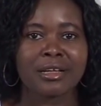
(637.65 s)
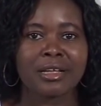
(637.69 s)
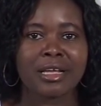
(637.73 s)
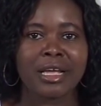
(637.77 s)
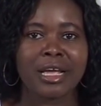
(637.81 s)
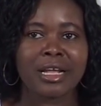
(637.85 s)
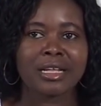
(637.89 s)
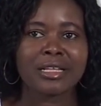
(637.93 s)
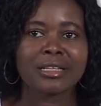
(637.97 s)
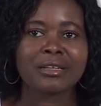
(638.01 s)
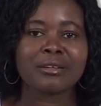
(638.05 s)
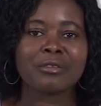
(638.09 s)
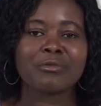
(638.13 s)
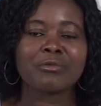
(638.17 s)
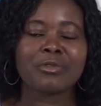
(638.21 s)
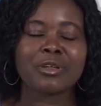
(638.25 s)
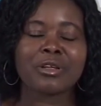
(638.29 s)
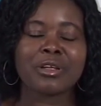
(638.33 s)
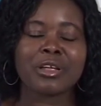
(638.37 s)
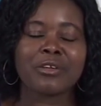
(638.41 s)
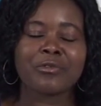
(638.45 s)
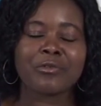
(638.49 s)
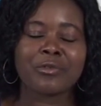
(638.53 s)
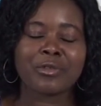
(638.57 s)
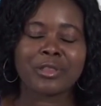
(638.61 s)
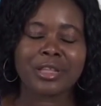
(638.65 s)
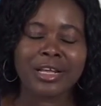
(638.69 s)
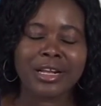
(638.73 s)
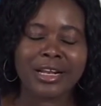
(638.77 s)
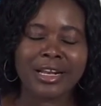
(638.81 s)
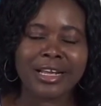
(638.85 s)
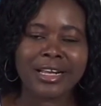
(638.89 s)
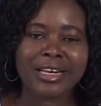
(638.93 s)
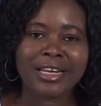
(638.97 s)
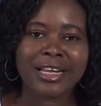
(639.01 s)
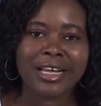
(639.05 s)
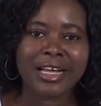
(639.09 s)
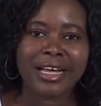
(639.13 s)
And if the
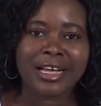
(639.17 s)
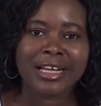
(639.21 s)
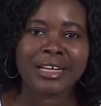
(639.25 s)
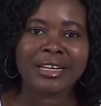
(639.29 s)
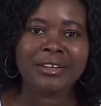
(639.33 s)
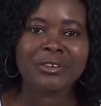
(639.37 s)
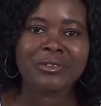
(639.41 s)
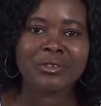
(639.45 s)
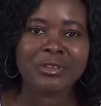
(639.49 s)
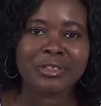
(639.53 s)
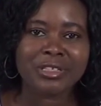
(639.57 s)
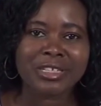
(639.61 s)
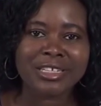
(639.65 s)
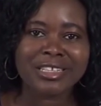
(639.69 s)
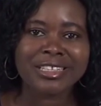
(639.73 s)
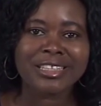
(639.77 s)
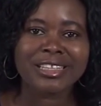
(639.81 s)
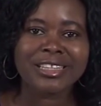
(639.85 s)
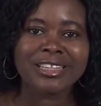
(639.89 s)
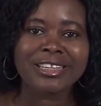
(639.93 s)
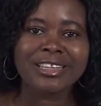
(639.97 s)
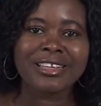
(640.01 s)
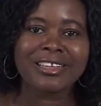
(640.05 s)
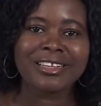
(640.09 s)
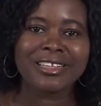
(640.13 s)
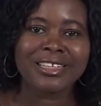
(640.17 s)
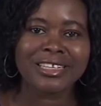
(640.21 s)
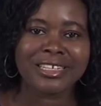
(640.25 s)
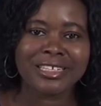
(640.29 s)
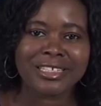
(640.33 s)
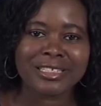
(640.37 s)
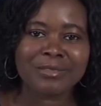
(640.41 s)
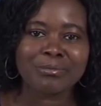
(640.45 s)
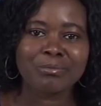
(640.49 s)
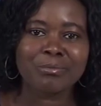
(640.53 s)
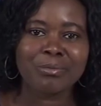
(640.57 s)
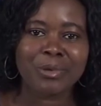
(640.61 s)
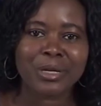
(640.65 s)
learner really did
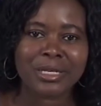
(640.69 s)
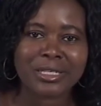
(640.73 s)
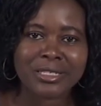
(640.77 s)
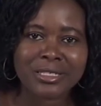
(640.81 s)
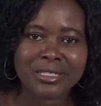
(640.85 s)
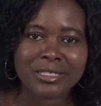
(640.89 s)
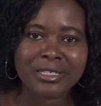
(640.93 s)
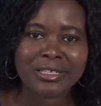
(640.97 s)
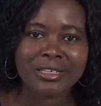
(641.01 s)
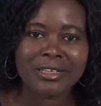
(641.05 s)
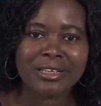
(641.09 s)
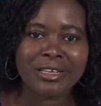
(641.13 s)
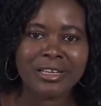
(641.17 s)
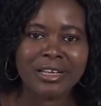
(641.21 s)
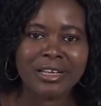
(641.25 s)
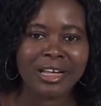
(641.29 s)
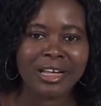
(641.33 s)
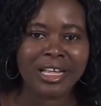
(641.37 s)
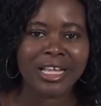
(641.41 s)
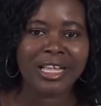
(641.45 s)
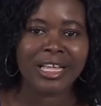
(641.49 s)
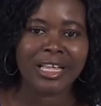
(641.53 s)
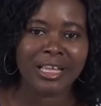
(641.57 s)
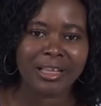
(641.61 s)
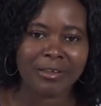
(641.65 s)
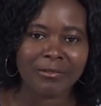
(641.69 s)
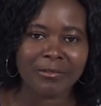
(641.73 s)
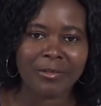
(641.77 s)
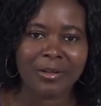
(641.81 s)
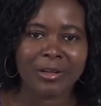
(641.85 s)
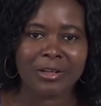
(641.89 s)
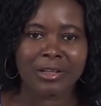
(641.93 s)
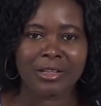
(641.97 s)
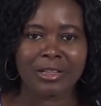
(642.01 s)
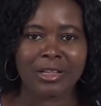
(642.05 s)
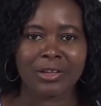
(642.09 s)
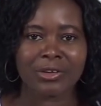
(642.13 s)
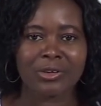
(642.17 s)
best, give
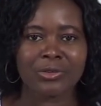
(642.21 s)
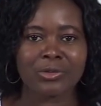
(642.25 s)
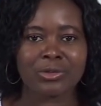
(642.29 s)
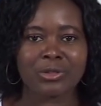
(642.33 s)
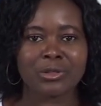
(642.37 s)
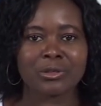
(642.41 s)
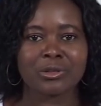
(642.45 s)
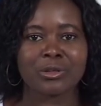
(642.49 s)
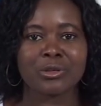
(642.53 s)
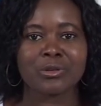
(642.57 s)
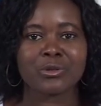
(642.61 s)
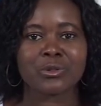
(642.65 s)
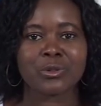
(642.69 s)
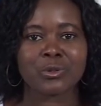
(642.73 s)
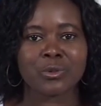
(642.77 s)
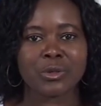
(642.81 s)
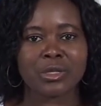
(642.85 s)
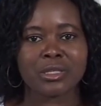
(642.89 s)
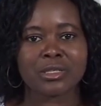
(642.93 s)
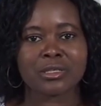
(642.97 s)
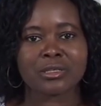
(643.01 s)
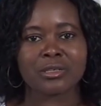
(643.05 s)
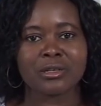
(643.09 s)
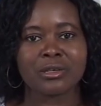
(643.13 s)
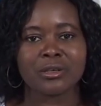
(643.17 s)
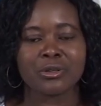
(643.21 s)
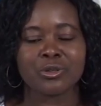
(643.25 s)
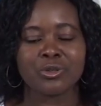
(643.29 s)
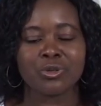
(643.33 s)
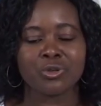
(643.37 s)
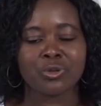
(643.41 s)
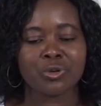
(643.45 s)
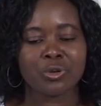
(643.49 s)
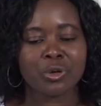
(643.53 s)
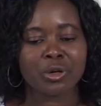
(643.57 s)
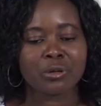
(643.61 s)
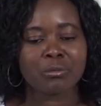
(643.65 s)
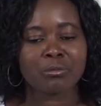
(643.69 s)
those sweets. Do
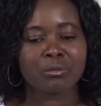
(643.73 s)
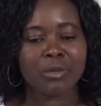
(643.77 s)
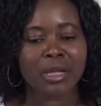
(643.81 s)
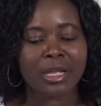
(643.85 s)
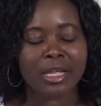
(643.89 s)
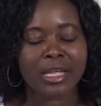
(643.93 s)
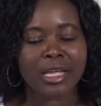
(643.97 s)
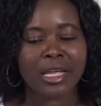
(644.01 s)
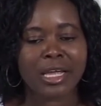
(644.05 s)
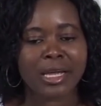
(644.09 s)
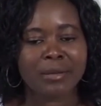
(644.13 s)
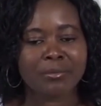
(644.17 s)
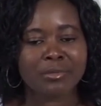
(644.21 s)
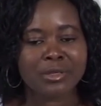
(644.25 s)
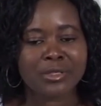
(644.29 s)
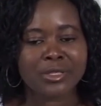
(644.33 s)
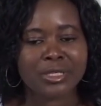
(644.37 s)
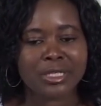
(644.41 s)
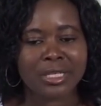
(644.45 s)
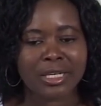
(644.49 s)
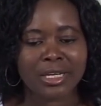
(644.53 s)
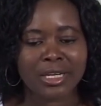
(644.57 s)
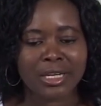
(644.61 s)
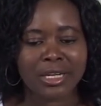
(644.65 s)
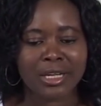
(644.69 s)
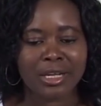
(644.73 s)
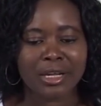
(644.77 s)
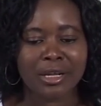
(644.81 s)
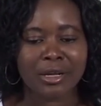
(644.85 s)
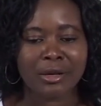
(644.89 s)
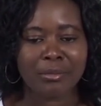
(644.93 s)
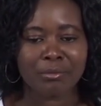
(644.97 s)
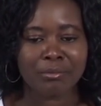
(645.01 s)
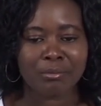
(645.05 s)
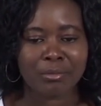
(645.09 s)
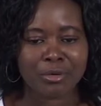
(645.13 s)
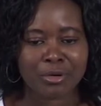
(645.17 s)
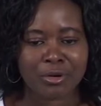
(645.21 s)
not make empty
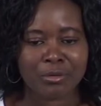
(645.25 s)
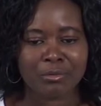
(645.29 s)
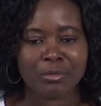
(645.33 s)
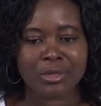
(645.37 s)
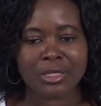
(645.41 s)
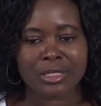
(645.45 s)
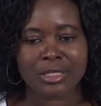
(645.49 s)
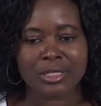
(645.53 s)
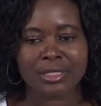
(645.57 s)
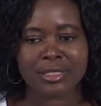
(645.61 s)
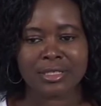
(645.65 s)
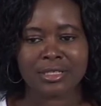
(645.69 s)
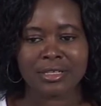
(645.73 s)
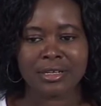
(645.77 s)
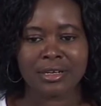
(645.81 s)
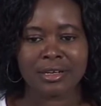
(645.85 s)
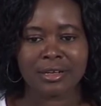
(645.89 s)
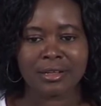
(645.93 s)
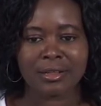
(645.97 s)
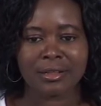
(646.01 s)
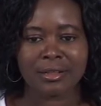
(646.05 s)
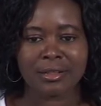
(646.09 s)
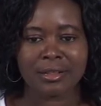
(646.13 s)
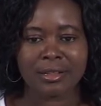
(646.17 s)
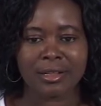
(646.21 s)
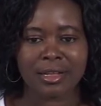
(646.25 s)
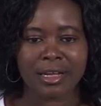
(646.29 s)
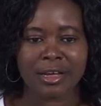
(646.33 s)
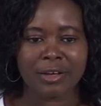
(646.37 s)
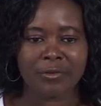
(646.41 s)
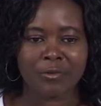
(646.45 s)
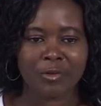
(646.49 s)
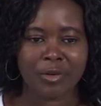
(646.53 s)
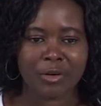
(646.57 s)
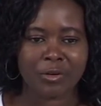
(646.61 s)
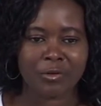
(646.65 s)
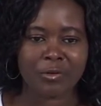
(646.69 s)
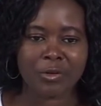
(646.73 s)
promises. They are
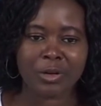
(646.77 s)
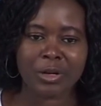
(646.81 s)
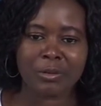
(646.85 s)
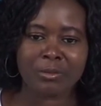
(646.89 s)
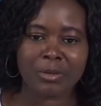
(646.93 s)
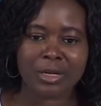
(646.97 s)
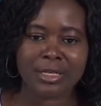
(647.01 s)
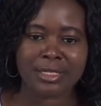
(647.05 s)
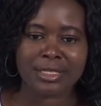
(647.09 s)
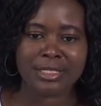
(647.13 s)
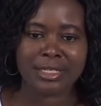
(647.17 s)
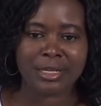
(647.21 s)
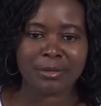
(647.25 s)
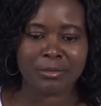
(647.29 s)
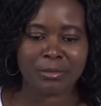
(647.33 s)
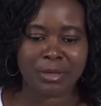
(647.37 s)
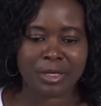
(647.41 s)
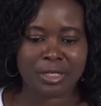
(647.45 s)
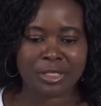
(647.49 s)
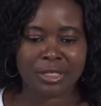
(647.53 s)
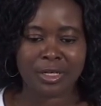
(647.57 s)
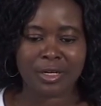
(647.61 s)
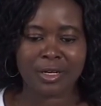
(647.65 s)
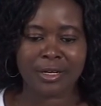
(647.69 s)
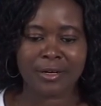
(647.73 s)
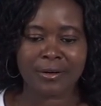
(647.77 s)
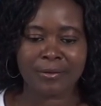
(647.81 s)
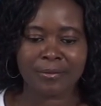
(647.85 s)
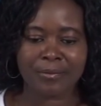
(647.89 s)
very, very much damaging.